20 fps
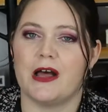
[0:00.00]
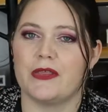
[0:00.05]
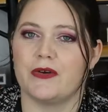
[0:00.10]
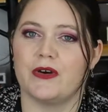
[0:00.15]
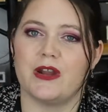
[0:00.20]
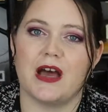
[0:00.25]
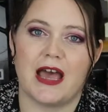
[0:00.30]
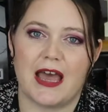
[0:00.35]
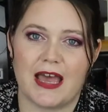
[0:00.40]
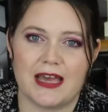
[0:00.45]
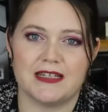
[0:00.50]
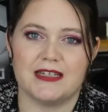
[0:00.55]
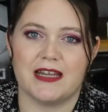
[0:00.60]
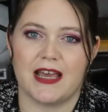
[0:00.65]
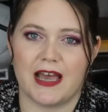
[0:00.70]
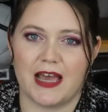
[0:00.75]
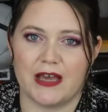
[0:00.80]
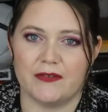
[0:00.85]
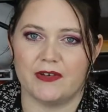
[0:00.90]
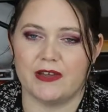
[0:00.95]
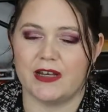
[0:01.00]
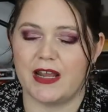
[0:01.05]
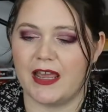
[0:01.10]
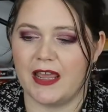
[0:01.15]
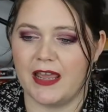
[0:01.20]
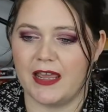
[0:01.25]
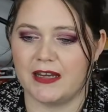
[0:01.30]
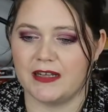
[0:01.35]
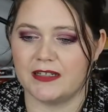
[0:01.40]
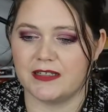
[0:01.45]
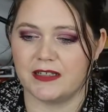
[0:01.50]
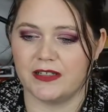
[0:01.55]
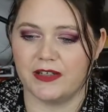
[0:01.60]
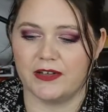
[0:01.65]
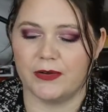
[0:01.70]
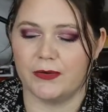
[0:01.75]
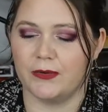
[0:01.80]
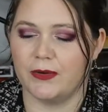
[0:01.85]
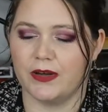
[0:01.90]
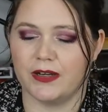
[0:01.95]
I thought I had to have it. And you
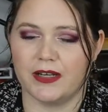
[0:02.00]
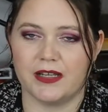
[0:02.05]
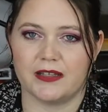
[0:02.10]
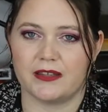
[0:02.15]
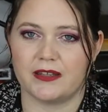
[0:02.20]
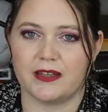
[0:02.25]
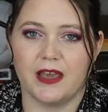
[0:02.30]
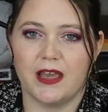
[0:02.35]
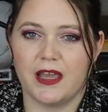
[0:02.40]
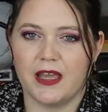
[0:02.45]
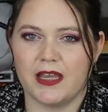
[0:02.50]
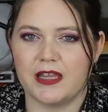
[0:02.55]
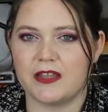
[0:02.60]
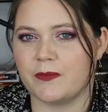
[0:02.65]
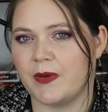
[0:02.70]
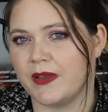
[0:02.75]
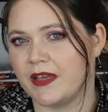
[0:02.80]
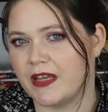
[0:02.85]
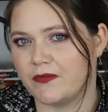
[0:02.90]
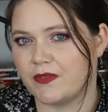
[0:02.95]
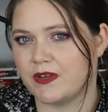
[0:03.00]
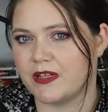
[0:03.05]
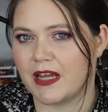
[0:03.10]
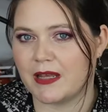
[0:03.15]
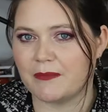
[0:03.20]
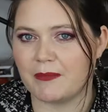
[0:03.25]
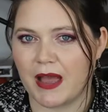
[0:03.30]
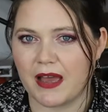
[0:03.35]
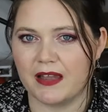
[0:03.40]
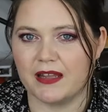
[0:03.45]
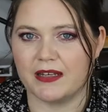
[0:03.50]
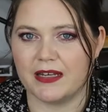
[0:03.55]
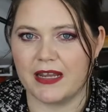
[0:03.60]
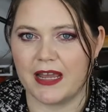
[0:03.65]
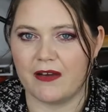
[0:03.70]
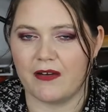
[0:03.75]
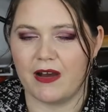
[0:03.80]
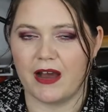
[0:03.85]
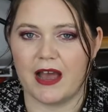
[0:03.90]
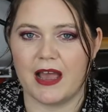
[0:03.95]
know what? It's my everyday palette
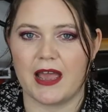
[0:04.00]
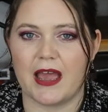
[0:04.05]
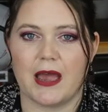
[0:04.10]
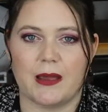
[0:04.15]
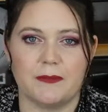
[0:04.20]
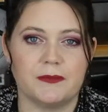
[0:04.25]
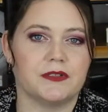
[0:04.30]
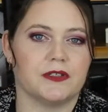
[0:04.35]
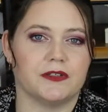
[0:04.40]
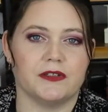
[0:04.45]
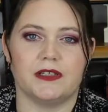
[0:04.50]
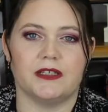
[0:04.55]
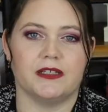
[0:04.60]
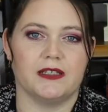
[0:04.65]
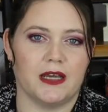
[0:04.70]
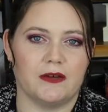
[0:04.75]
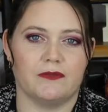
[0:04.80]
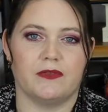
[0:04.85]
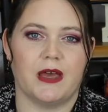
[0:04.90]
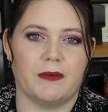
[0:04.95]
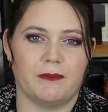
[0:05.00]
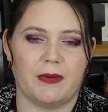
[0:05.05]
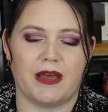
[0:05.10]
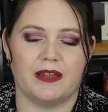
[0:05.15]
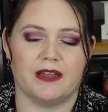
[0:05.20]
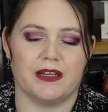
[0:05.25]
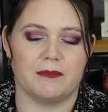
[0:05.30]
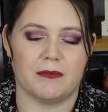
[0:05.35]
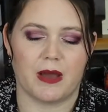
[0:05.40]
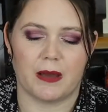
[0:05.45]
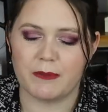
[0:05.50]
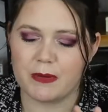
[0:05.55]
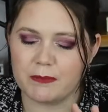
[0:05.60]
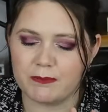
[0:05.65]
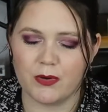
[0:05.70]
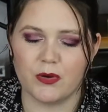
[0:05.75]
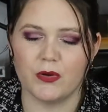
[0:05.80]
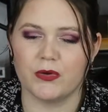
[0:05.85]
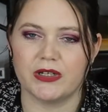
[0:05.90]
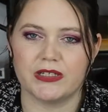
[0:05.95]
now. I absolutely love that palette. It might be
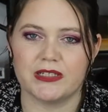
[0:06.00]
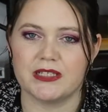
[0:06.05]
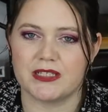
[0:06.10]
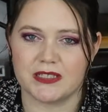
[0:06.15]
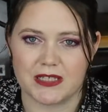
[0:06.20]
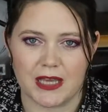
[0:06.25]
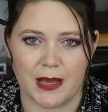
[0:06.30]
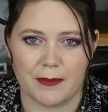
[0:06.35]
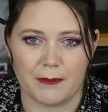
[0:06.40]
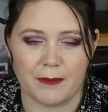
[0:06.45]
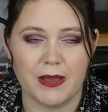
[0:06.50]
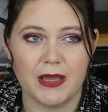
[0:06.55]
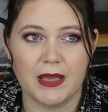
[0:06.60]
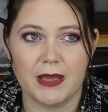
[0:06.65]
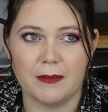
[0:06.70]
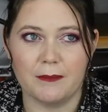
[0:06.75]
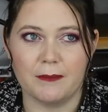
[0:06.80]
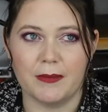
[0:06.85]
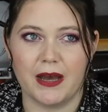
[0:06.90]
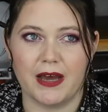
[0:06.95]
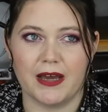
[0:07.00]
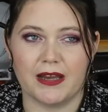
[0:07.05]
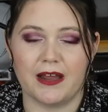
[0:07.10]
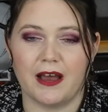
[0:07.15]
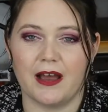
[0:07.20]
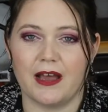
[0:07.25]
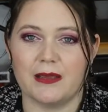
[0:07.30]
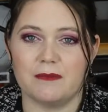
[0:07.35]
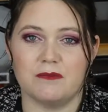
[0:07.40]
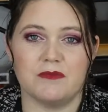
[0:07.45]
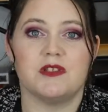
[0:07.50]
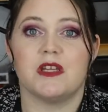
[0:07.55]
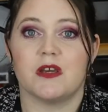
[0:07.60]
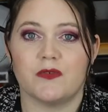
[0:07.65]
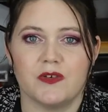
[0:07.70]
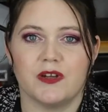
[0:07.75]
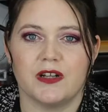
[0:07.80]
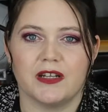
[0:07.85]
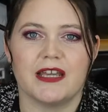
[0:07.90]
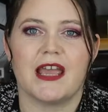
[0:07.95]
boring to some, but I'm
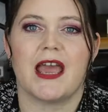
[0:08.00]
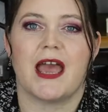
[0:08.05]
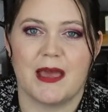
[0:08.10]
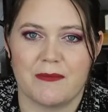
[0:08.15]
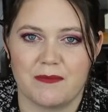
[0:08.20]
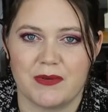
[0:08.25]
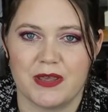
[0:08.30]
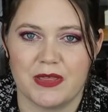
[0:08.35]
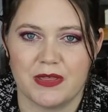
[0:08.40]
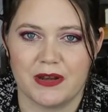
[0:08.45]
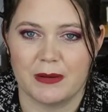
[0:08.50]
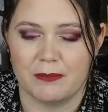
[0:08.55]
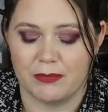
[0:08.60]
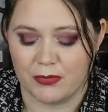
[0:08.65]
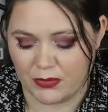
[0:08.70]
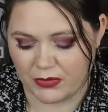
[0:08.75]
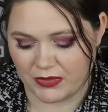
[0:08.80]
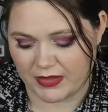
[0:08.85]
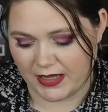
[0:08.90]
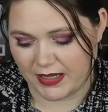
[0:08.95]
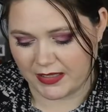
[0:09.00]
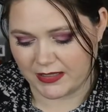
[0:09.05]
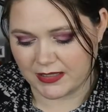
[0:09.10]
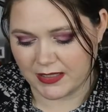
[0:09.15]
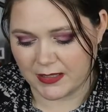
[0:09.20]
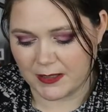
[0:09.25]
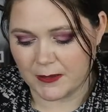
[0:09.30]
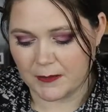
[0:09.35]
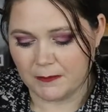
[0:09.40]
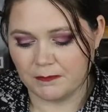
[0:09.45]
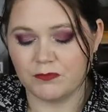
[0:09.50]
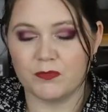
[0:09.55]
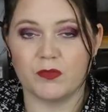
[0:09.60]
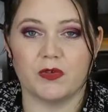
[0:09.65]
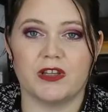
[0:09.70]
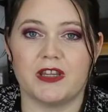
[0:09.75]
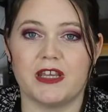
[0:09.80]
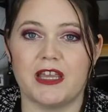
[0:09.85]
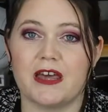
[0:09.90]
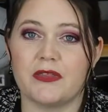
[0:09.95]
definitely happy that I brought that.
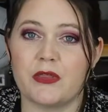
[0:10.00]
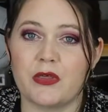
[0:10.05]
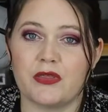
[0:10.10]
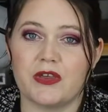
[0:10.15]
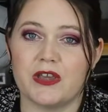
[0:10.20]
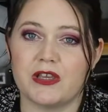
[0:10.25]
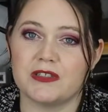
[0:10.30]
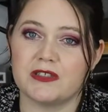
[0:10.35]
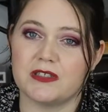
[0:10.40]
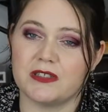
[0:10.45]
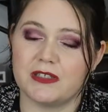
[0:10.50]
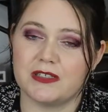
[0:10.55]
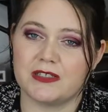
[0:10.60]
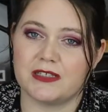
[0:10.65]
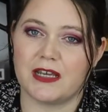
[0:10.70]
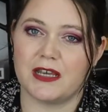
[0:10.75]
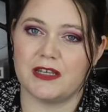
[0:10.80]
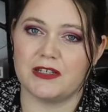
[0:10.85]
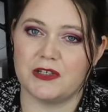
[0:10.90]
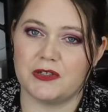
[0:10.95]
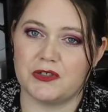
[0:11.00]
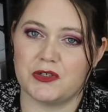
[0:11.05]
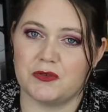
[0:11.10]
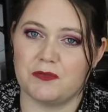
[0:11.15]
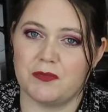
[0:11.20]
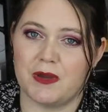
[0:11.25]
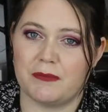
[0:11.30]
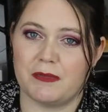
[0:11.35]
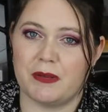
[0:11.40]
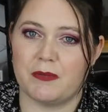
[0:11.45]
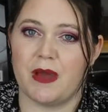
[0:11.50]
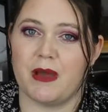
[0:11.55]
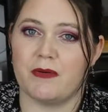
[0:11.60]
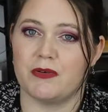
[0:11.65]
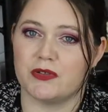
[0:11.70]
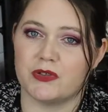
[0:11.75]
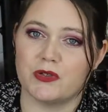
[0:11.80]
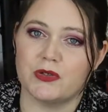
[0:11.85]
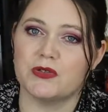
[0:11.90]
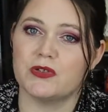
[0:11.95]
One of the other things that YouTube made me buy
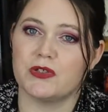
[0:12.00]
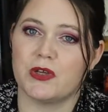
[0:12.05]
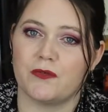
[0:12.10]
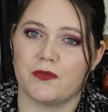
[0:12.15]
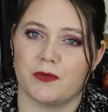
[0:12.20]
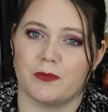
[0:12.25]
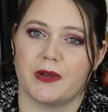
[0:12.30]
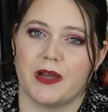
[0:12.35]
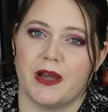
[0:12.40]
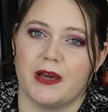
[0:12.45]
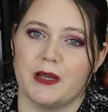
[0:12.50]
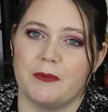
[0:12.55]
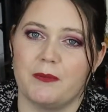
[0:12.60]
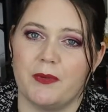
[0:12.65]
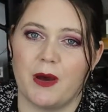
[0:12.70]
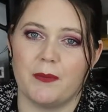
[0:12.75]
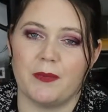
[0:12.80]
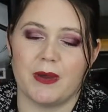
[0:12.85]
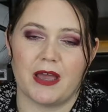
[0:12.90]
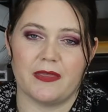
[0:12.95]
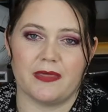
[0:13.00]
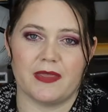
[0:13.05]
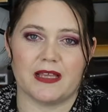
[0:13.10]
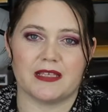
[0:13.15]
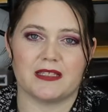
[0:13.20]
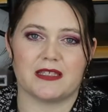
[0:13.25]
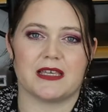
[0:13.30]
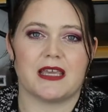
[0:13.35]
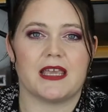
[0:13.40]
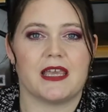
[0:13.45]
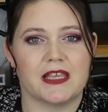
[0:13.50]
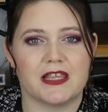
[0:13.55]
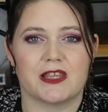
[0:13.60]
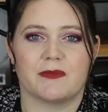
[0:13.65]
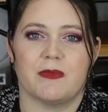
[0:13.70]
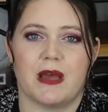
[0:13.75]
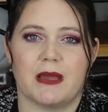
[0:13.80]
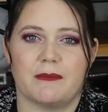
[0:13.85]
was also from Colourpop, and that's the It's